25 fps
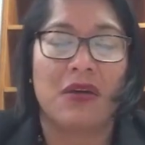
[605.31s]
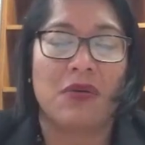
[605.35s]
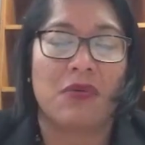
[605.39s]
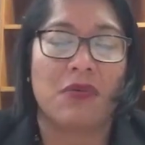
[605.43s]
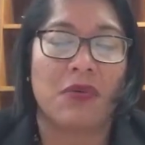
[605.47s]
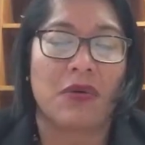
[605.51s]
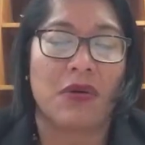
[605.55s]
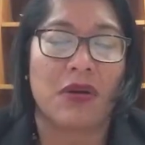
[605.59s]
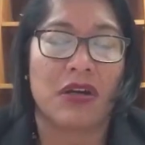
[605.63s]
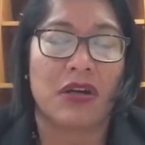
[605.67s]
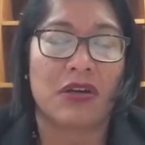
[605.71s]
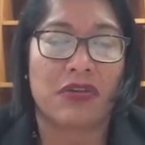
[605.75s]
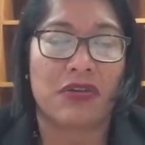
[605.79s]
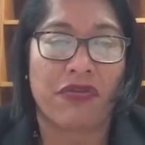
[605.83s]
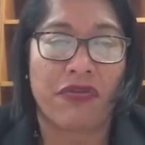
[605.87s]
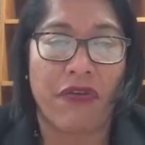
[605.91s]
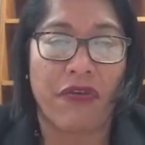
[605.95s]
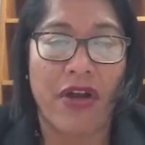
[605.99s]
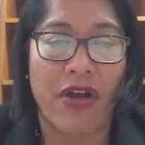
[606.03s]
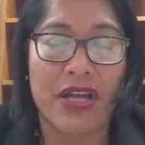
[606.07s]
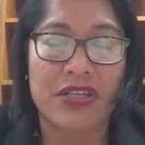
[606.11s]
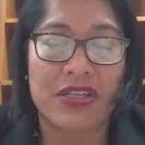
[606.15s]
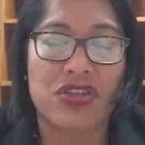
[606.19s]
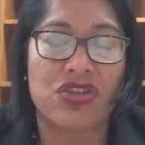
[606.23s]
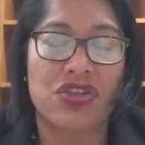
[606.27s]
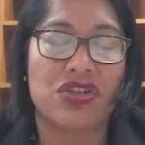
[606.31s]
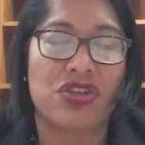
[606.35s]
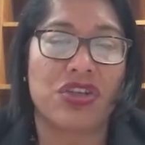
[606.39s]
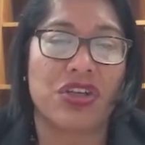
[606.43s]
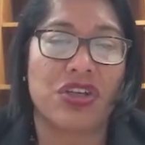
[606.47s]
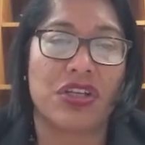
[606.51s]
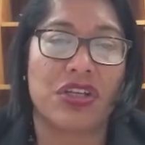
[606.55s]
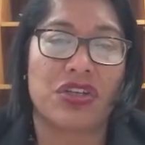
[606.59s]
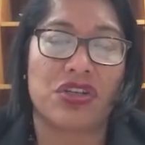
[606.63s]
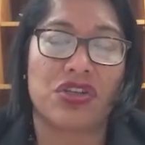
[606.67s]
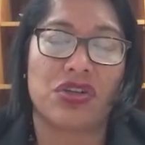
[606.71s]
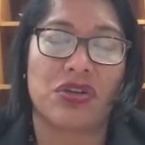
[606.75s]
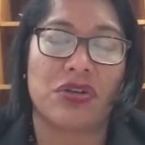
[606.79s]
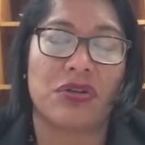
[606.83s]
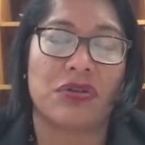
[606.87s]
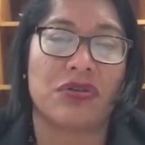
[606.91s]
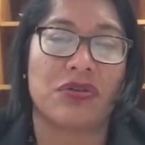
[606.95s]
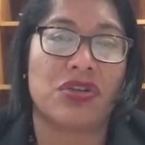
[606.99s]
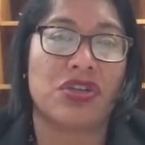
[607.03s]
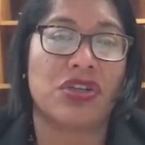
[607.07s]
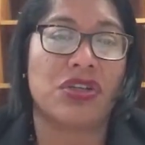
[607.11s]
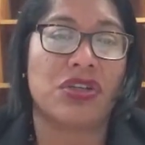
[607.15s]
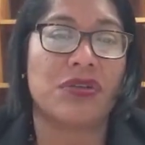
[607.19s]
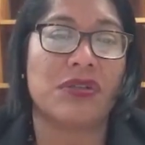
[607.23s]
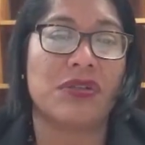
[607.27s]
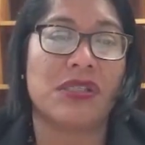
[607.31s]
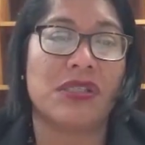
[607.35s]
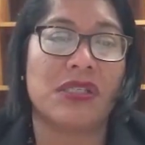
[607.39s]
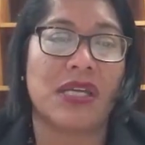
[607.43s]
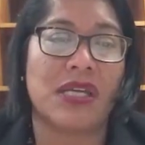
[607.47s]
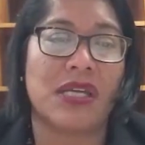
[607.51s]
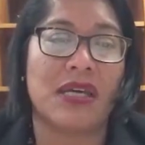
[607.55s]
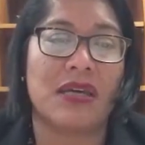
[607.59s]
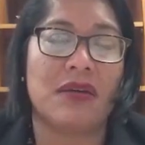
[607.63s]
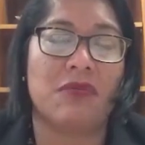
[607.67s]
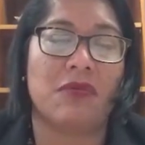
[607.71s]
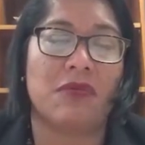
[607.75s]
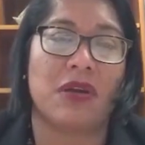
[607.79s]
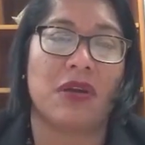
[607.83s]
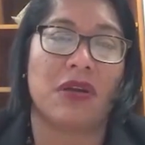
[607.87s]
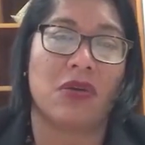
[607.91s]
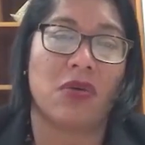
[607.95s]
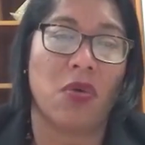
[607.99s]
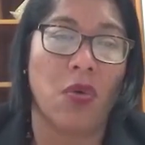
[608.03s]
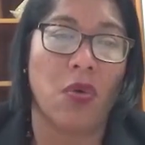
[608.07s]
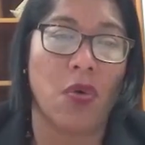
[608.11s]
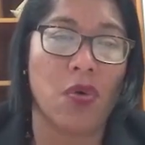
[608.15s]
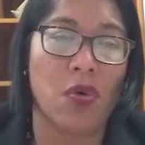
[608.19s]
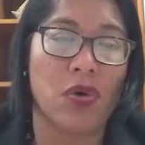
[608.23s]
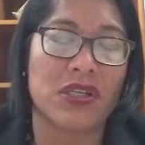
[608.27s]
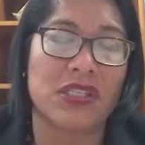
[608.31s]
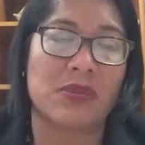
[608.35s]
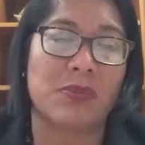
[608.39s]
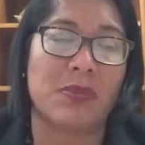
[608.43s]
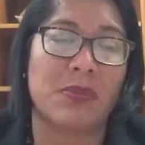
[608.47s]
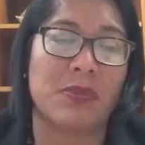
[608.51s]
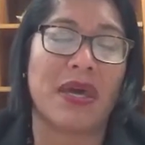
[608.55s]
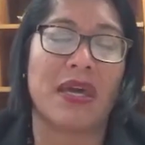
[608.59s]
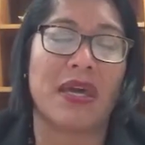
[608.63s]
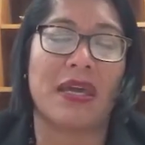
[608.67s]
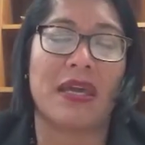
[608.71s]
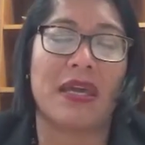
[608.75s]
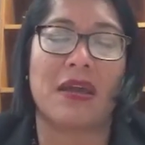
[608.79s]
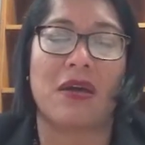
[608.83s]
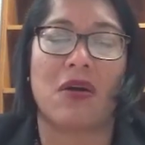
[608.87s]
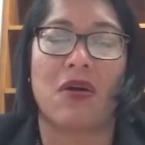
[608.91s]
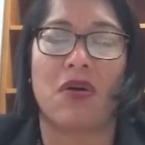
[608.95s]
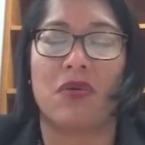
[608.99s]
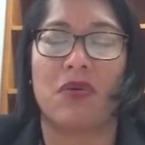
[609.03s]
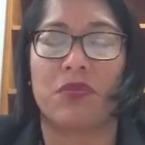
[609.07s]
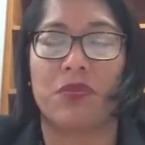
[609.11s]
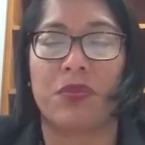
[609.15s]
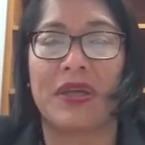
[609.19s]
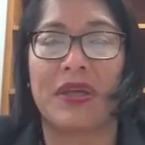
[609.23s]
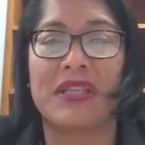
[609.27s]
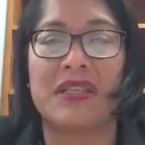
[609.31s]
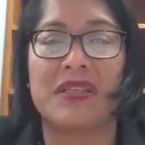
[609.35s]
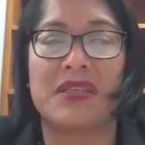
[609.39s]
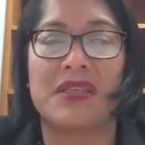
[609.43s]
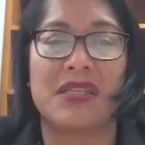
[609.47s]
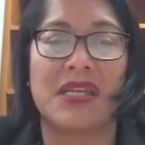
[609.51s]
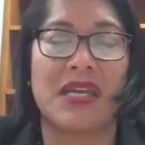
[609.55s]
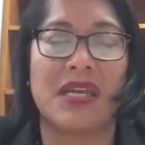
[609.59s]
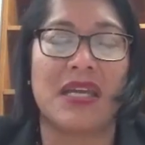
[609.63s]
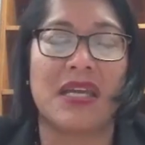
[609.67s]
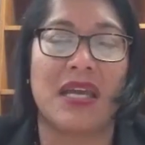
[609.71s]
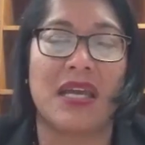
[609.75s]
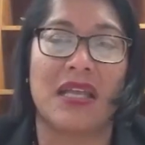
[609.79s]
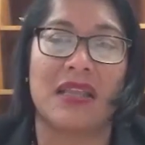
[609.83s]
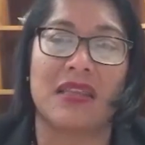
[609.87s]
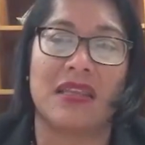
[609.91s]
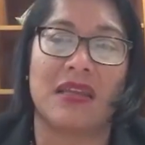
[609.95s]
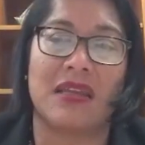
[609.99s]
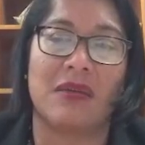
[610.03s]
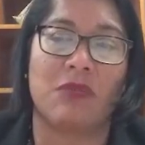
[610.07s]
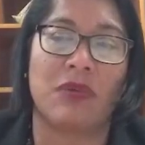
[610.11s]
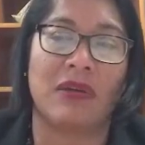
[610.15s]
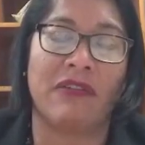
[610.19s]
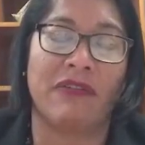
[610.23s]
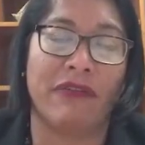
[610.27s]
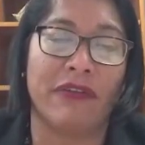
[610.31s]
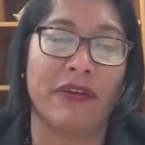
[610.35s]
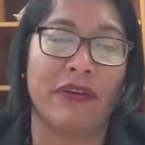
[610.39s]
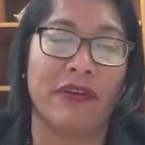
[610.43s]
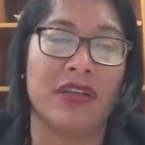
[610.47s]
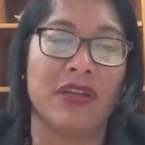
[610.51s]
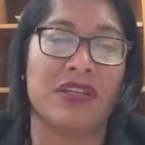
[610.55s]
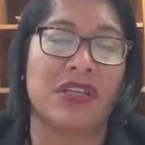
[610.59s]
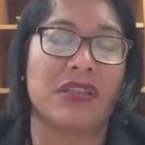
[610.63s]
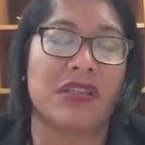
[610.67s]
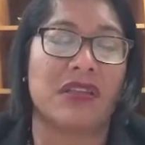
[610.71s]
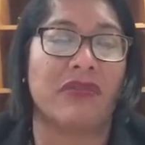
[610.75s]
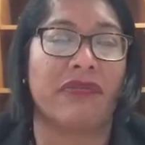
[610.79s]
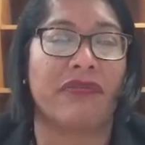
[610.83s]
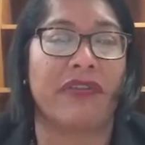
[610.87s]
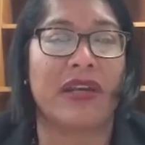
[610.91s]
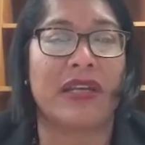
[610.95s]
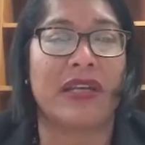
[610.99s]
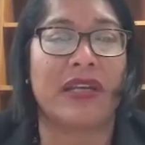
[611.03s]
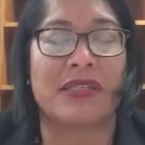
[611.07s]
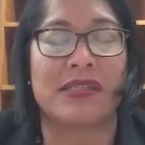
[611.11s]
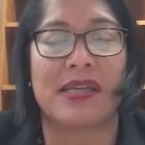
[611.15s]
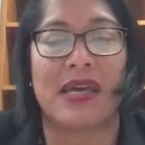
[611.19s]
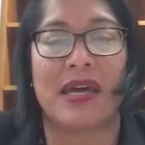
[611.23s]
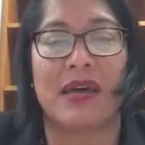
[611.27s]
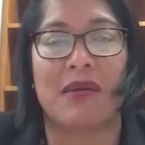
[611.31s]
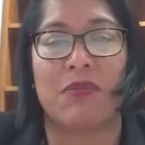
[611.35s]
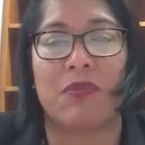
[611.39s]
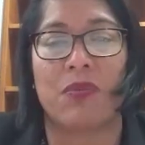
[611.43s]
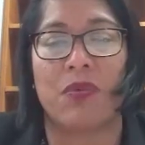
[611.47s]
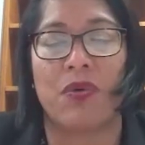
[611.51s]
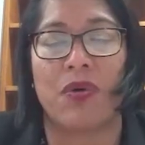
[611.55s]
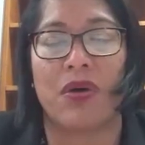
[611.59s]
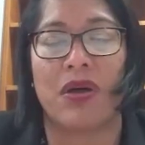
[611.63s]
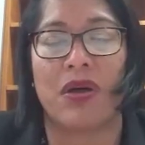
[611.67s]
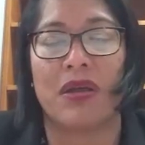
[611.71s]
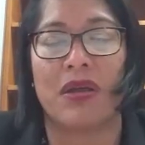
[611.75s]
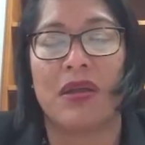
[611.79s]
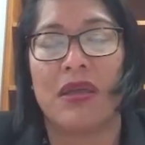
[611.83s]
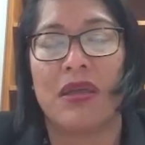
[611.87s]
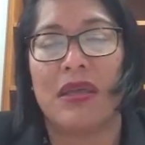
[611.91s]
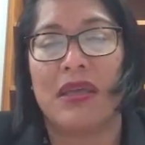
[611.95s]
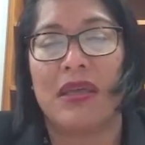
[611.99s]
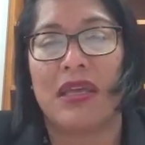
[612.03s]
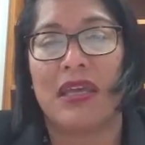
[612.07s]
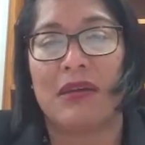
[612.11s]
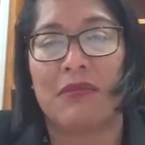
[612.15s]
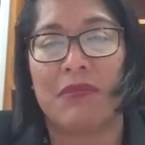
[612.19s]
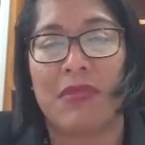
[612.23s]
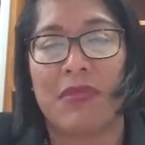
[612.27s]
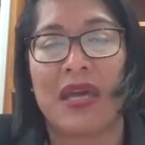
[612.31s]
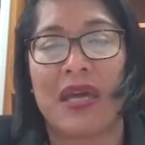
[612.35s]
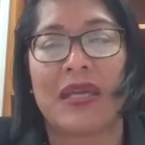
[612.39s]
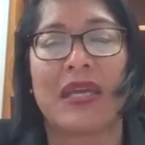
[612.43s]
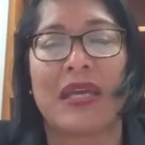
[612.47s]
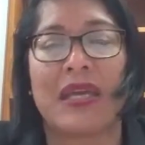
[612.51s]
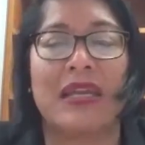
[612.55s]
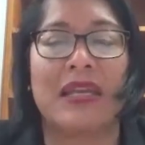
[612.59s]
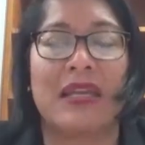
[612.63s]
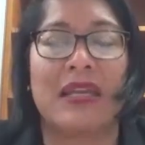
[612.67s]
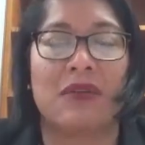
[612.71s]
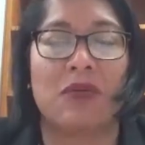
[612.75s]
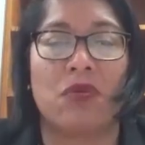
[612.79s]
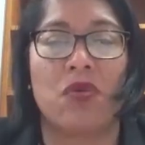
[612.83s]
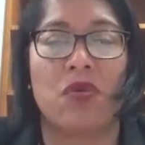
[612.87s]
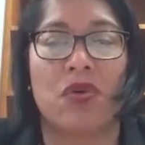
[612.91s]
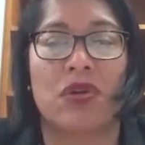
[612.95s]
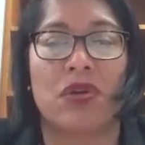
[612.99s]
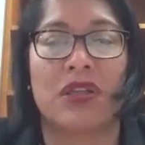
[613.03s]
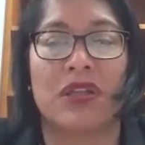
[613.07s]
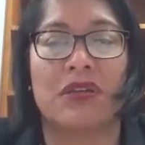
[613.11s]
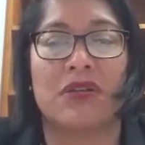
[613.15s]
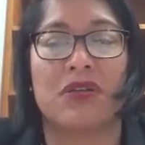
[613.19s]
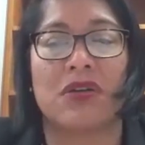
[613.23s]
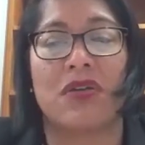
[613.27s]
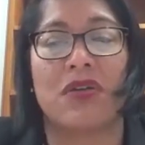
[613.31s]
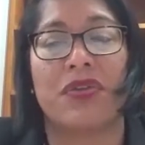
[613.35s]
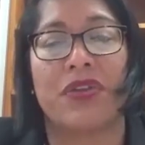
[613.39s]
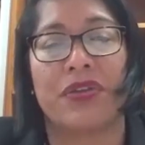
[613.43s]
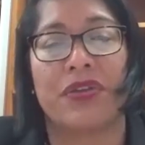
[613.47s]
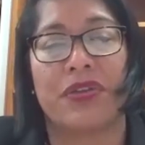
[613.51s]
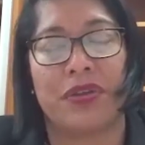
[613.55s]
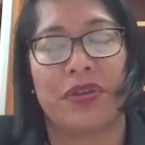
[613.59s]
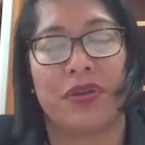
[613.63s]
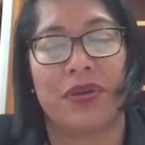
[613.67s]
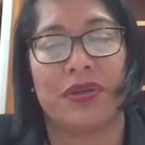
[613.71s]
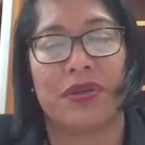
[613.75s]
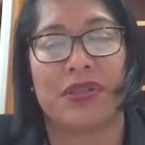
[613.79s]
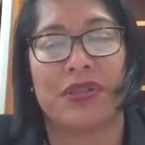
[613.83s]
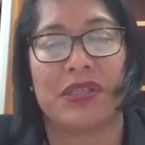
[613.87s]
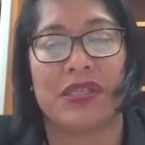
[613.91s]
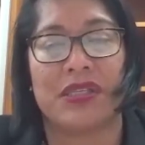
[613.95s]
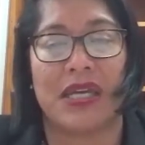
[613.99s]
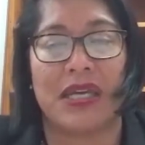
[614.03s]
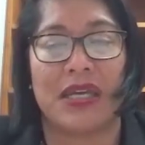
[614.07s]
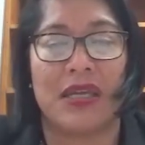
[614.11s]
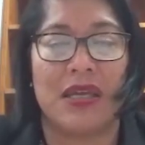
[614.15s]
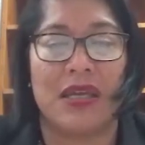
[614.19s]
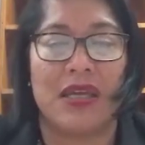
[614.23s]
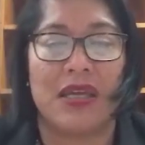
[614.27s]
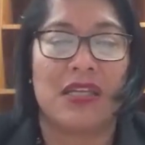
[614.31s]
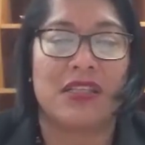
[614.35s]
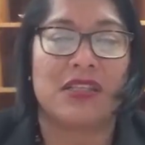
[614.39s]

we're in Christchurch on Tuesday, we're in Hawke's Bay on Wednesday, and then we finish at the Whale Samoa in Mangele in Auckland on the Thursday.